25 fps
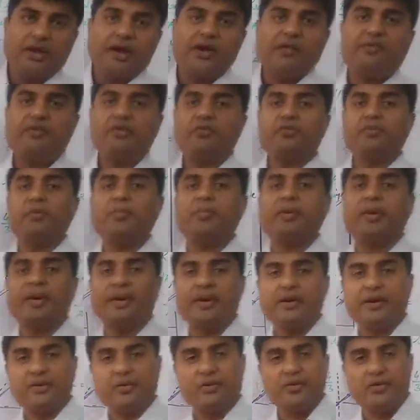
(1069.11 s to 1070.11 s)
If it is from
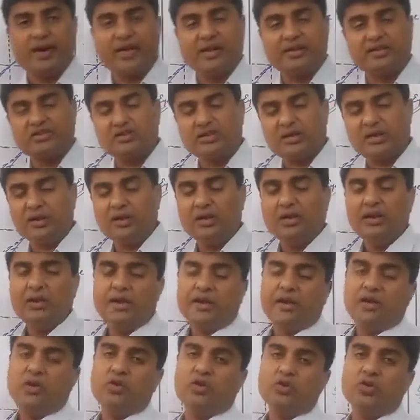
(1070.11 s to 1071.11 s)
rarer to denser,
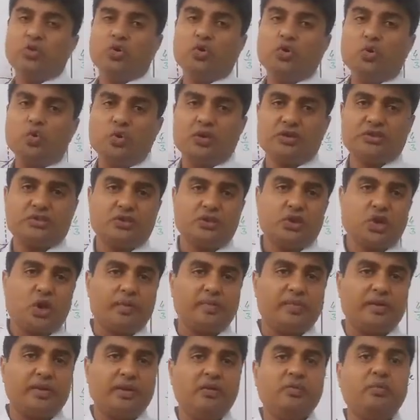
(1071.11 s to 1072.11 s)
it will go towards the
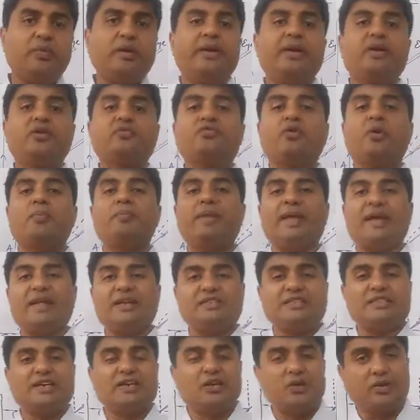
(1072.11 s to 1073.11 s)
normal. When it is from
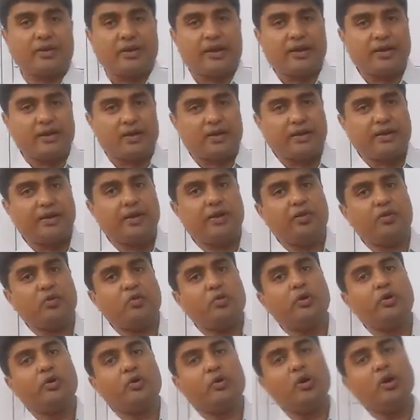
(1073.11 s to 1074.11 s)
denser to rarer, it is
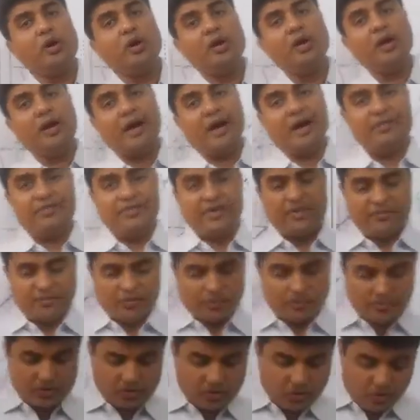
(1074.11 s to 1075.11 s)
going to go away
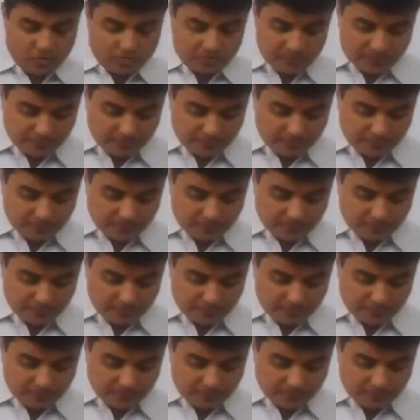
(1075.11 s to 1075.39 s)
from the normal.